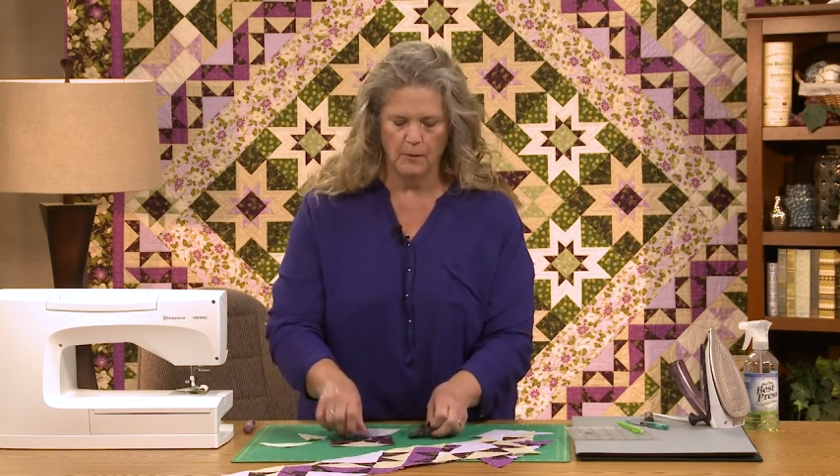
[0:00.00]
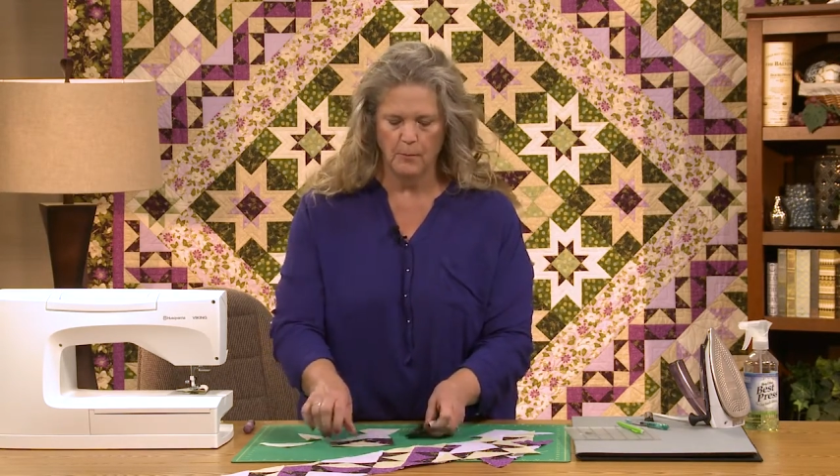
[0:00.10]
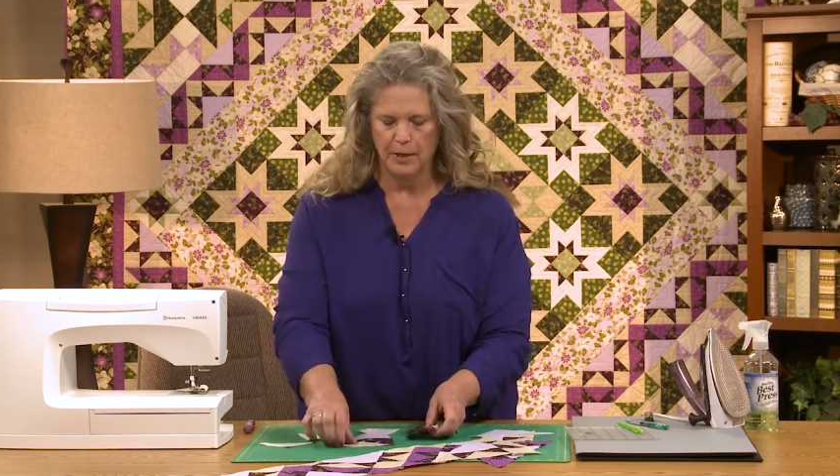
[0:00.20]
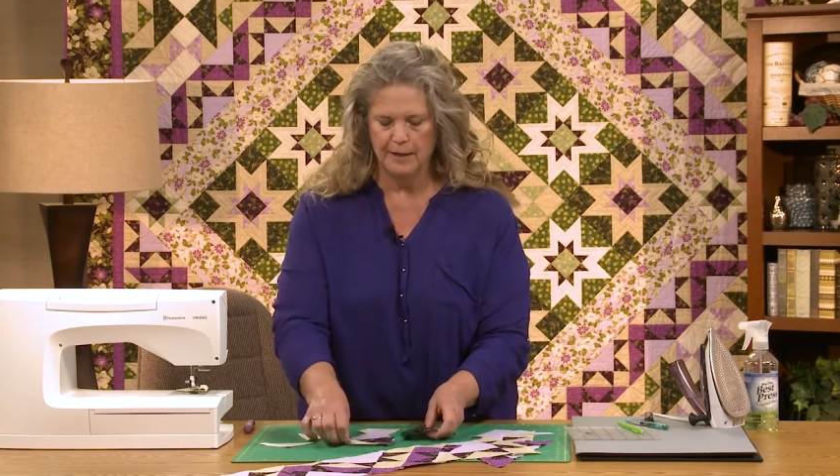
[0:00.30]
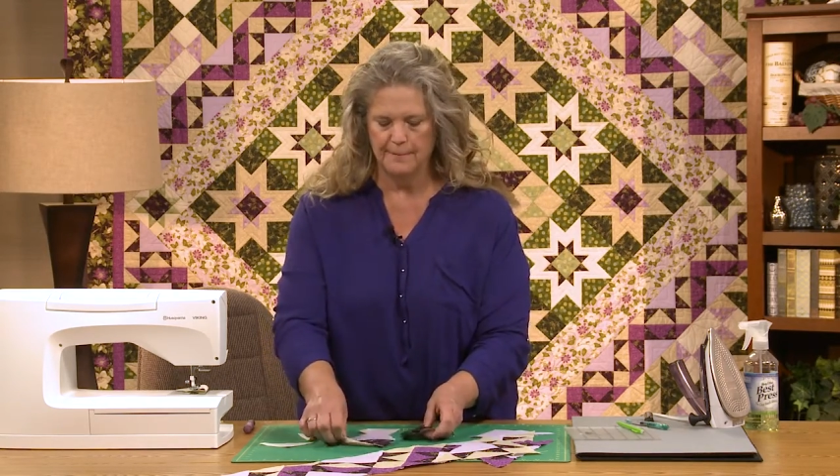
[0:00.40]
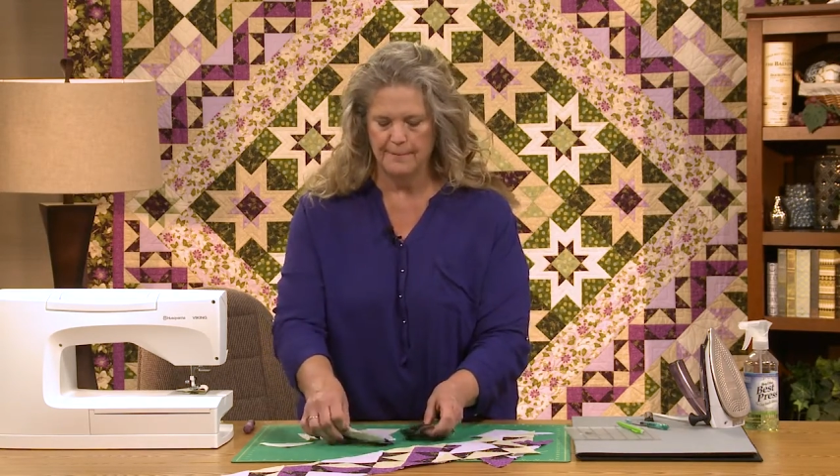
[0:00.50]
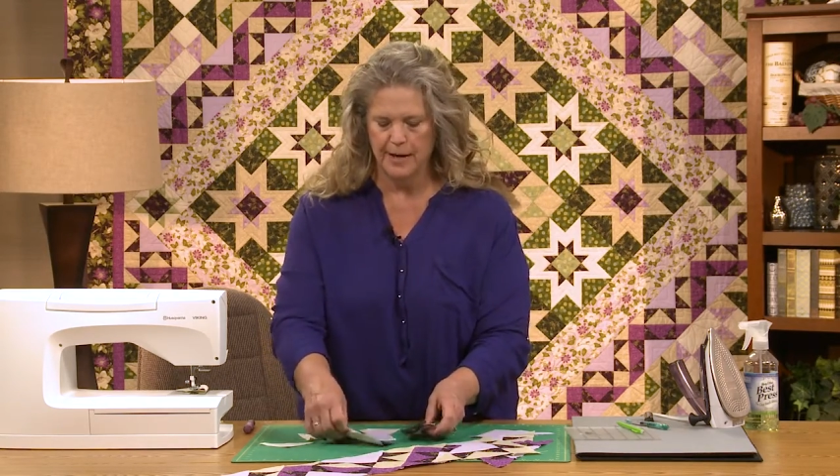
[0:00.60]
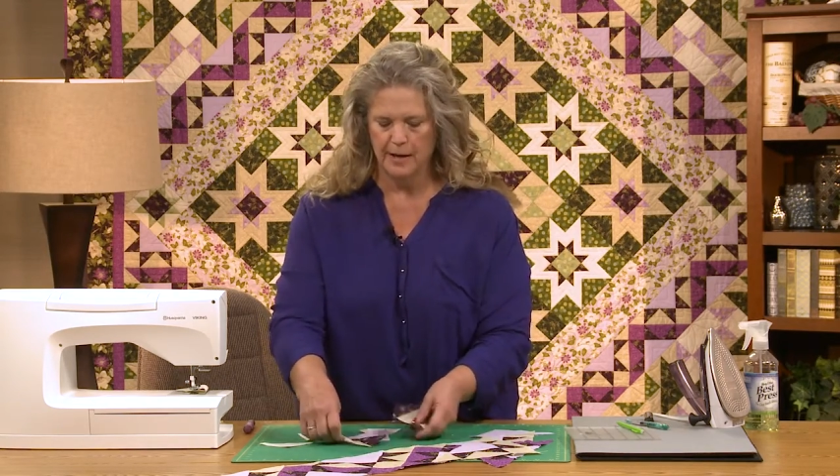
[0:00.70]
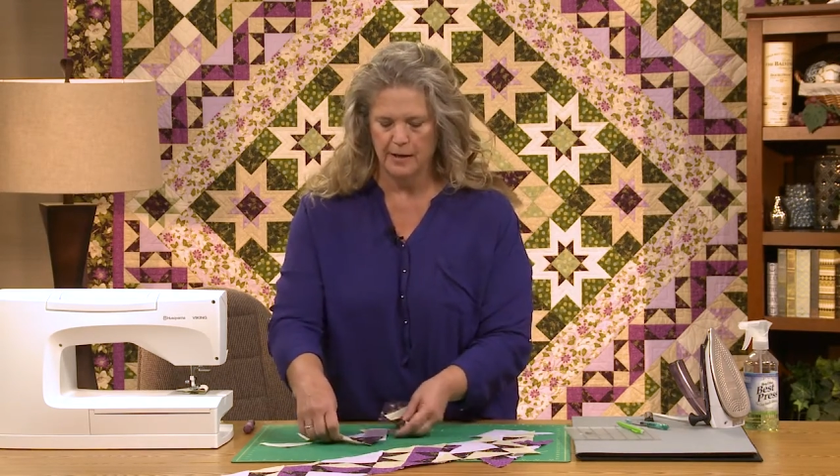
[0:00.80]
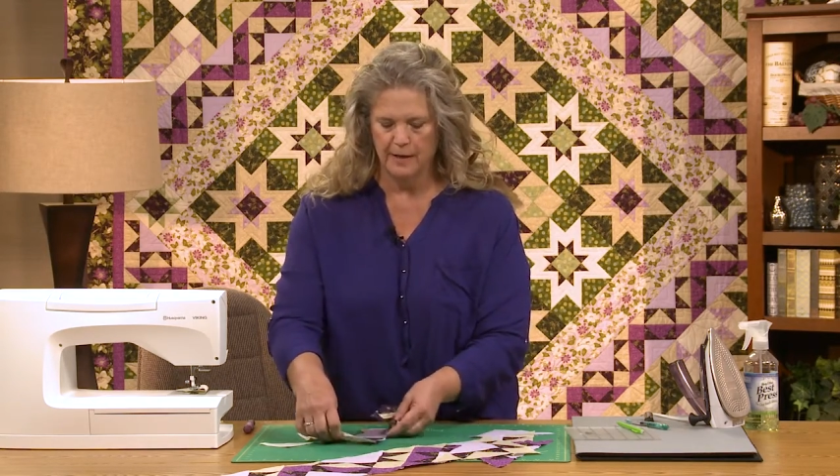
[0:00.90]
Put him
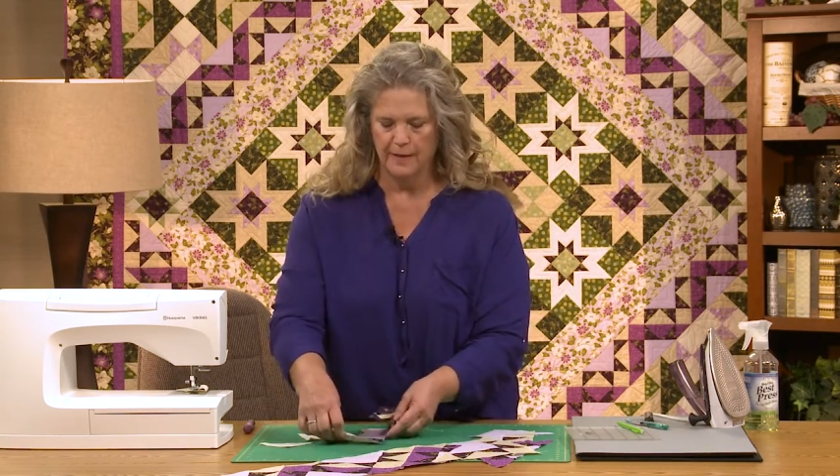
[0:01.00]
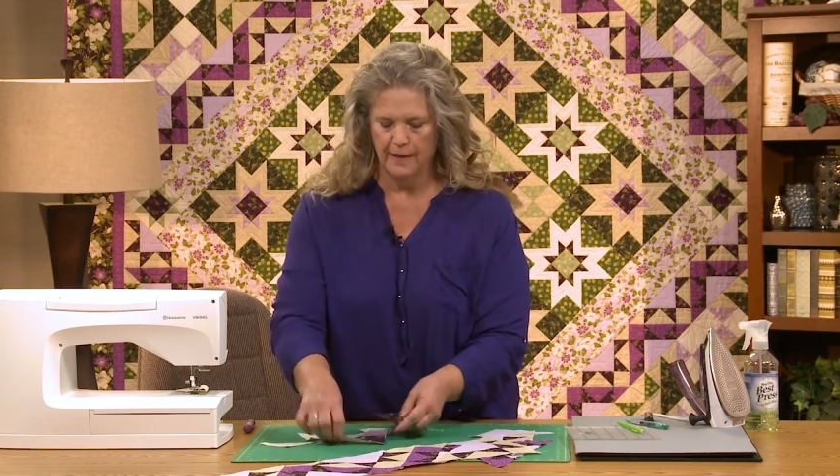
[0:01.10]
back like